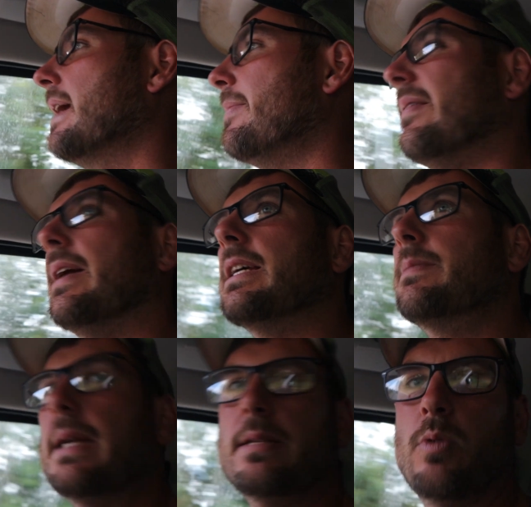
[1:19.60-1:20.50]
had a bit of
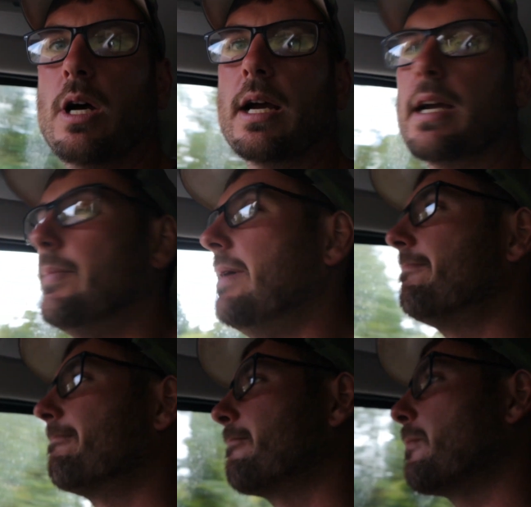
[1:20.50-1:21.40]
unexpected work coming,
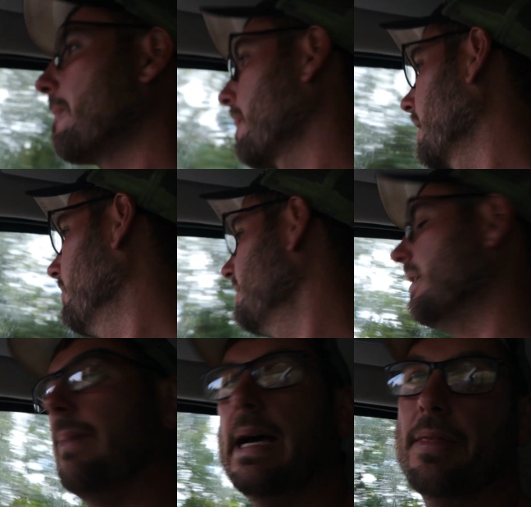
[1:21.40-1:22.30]
which
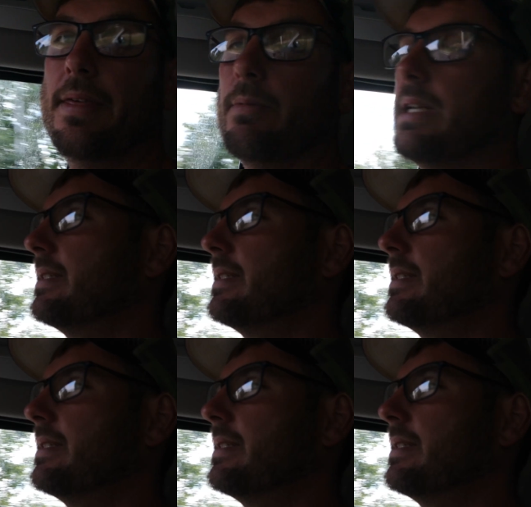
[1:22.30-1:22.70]
isn't a bad thing when